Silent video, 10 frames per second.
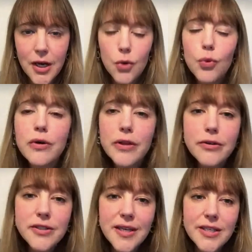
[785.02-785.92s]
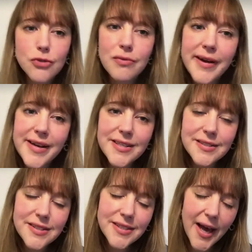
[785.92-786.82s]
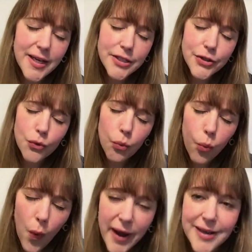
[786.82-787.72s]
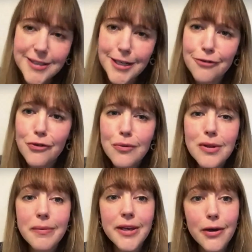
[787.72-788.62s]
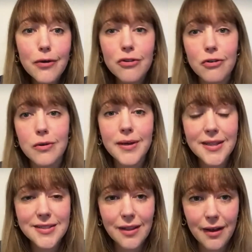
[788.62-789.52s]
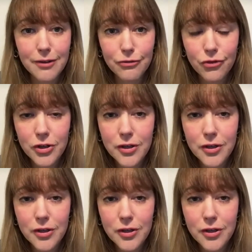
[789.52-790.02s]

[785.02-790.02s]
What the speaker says: Will those things really stand the weight of all that we go through in this life?